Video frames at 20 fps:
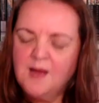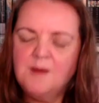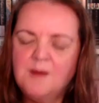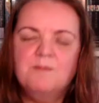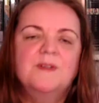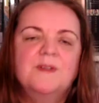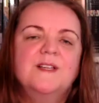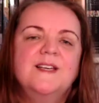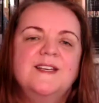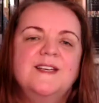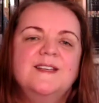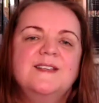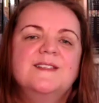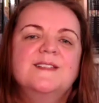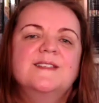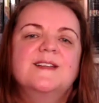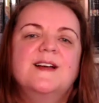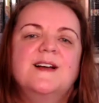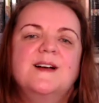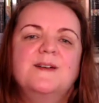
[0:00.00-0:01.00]

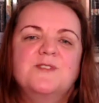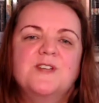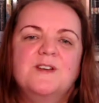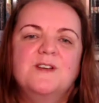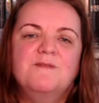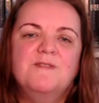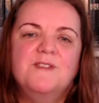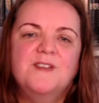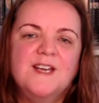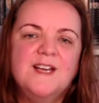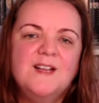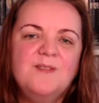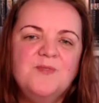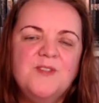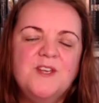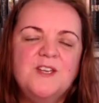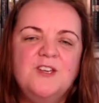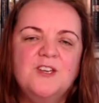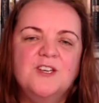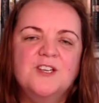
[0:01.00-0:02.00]
Please don't forget
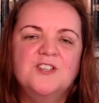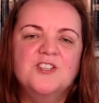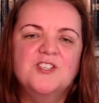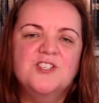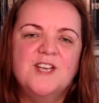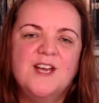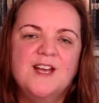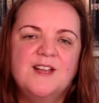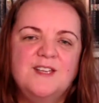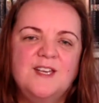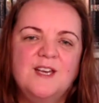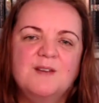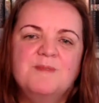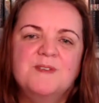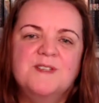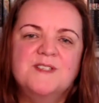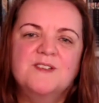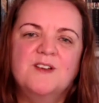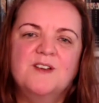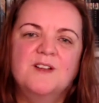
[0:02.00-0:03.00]
that you can share the
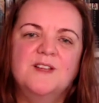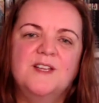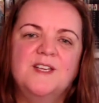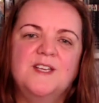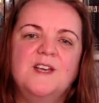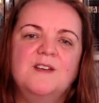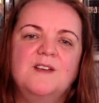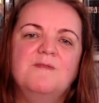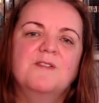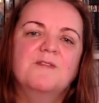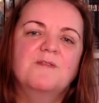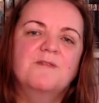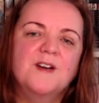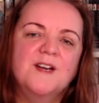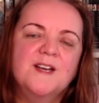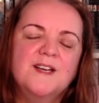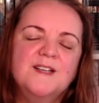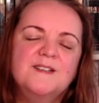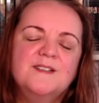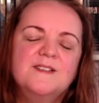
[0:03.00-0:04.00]
episode link if a
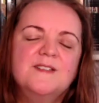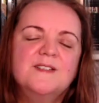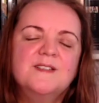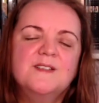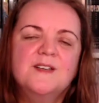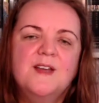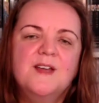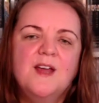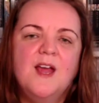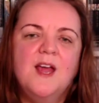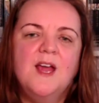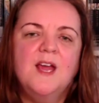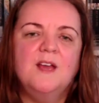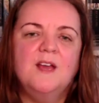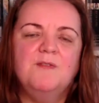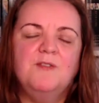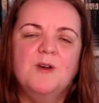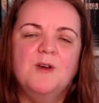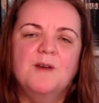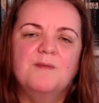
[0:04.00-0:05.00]
friend.
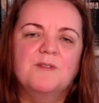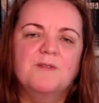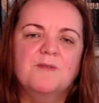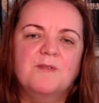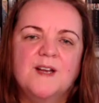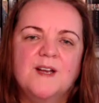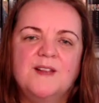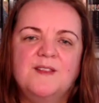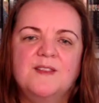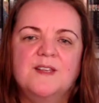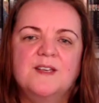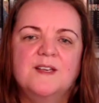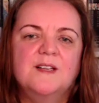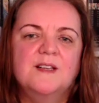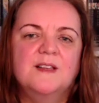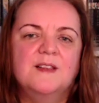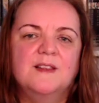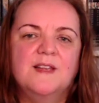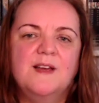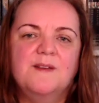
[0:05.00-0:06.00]
If you have a friend
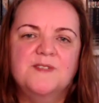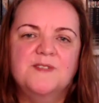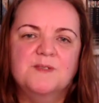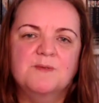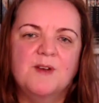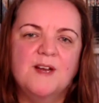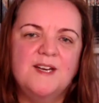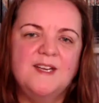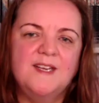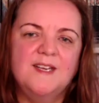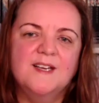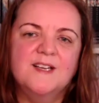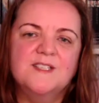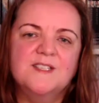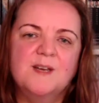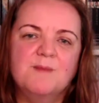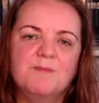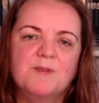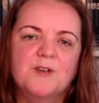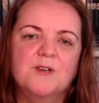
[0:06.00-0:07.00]
that loves reading
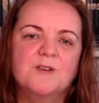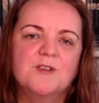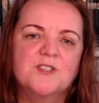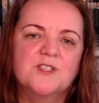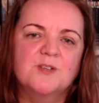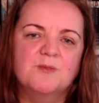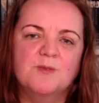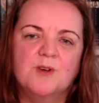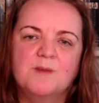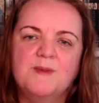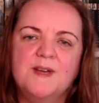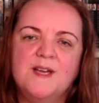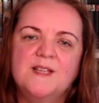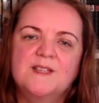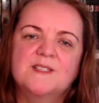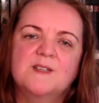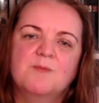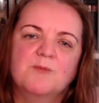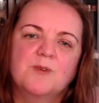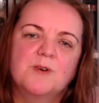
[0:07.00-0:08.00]
contemporary Christian
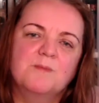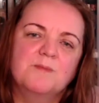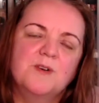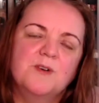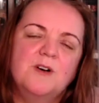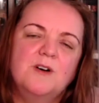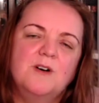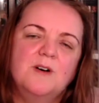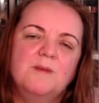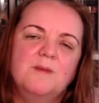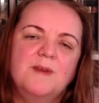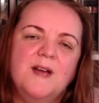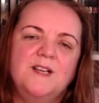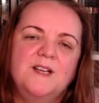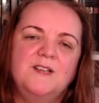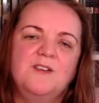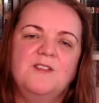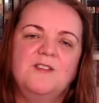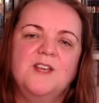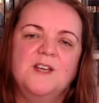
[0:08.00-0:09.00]
romance and rom-com
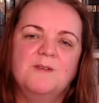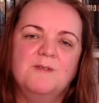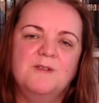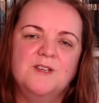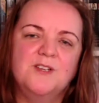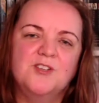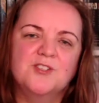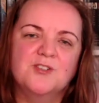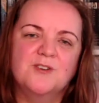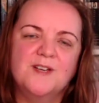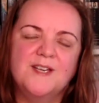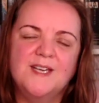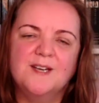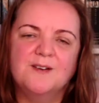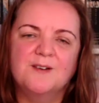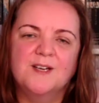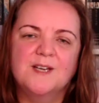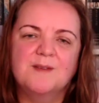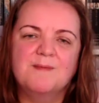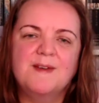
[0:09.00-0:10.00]
and you think would enjoy
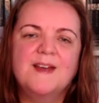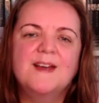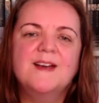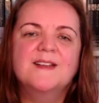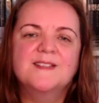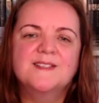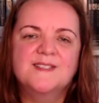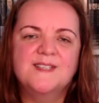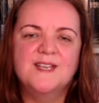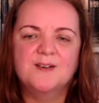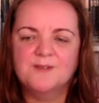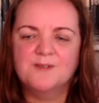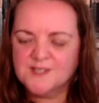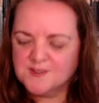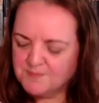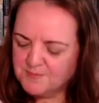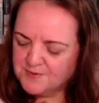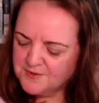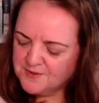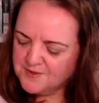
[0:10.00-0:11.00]
hearing about Sarah's
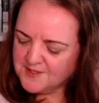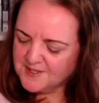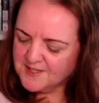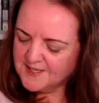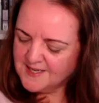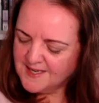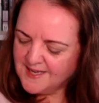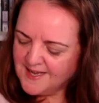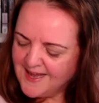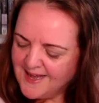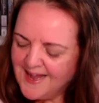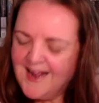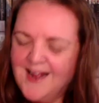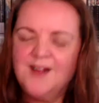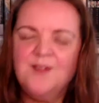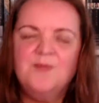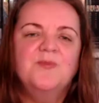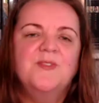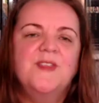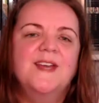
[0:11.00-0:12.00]
book.
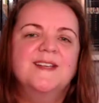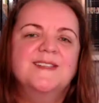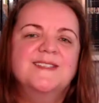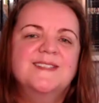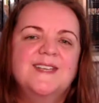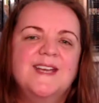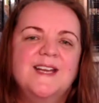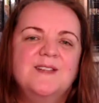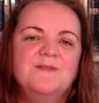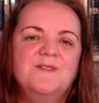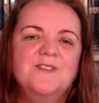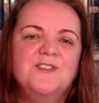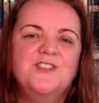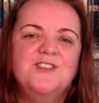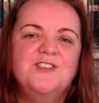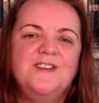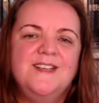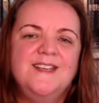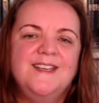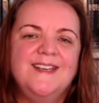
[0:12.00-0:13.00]
Thanks again for
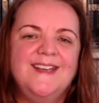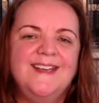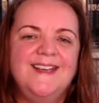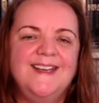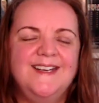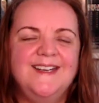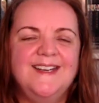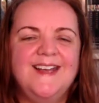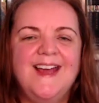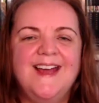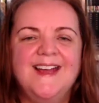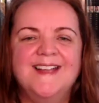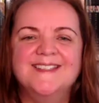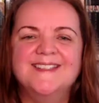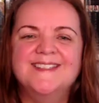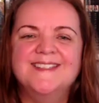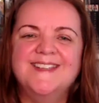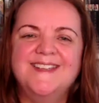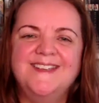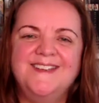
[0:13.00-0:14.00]
tuning in, and
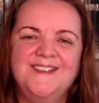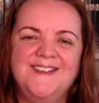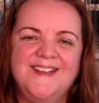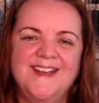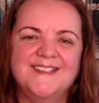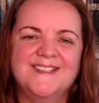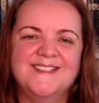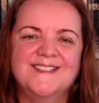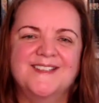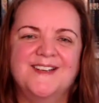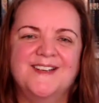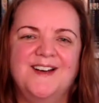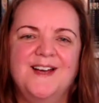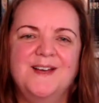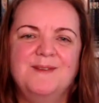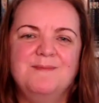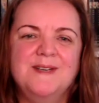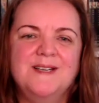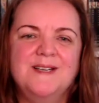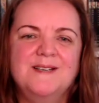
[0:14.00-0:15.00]
see you next
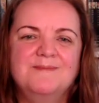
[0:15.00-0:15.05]
time.